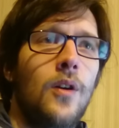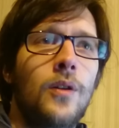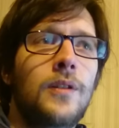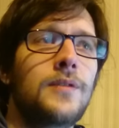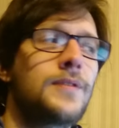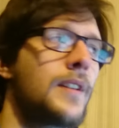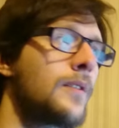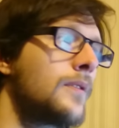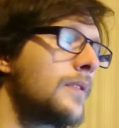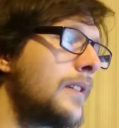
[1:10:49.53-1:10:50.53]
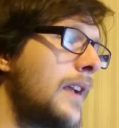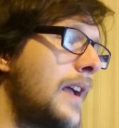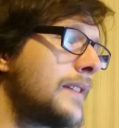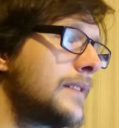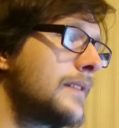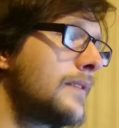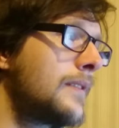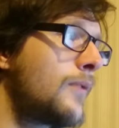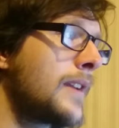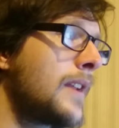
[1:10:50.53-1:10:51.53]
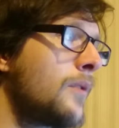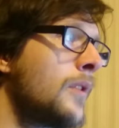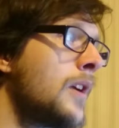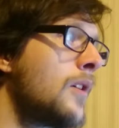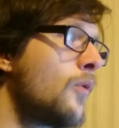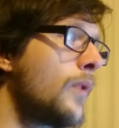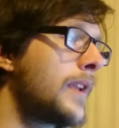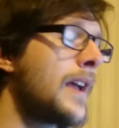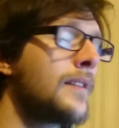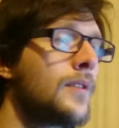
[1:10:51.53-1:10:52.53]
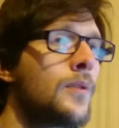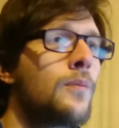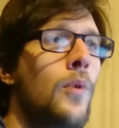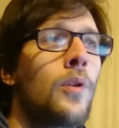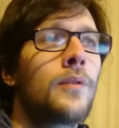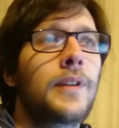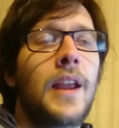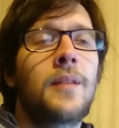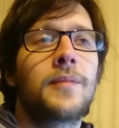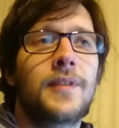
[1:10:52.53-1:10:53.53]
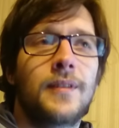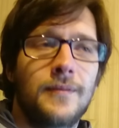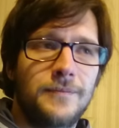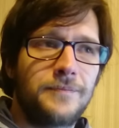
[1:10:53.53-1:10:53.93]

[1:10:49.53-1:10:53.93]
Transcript: uh, and and right now we can do more games